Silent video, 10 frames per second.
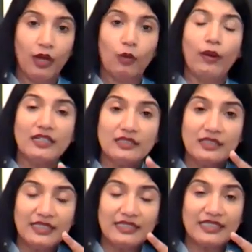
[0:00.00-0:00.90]
one of the
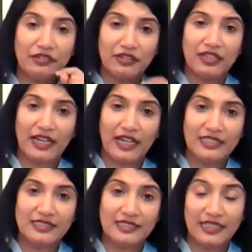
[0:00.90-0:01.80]
things I
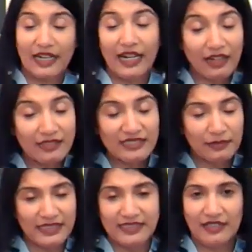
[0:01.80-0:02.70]
realized, and I asked
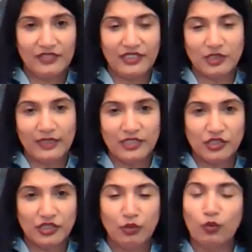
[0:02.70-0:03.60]
myself this
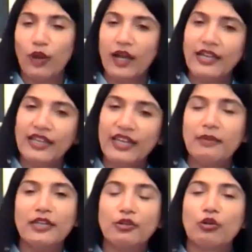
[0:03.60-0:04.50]
question, why am
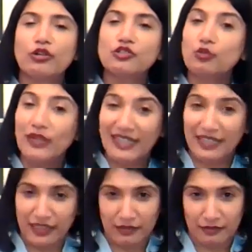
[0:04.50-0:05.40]
I not
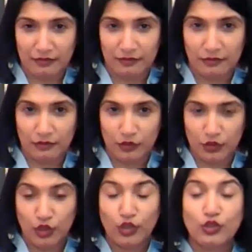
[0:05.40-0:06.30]
willing
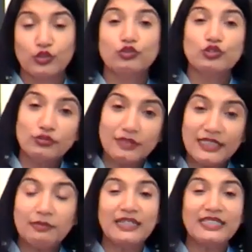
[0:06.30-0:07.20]
to
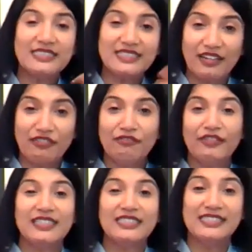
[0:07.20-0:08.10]
treat myself
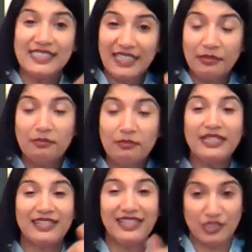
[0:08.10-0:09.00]
with the same
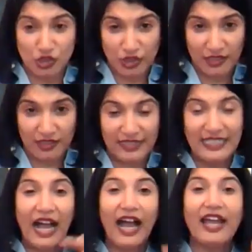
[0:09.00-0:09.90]
medication
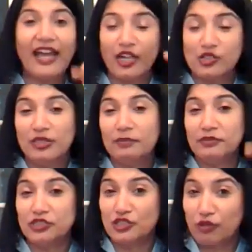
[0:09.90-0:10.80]
that I actually
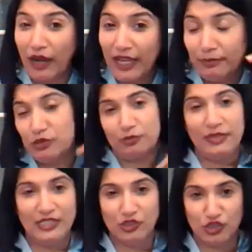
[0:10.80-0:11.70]
prescribe to
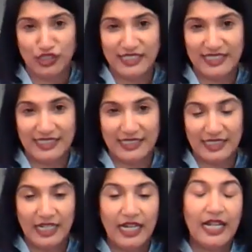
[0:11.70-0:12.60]

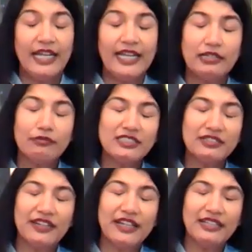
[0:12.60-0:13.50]
patients? It was
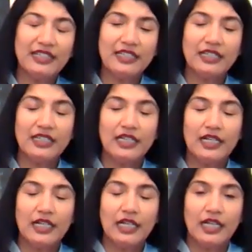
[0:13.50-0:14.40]
a very
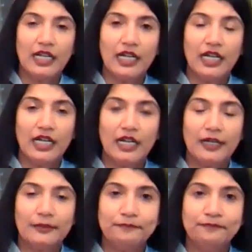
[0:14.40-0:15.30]

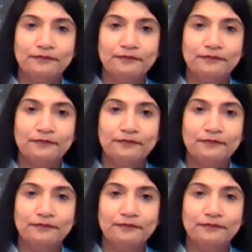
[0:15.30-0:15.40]
a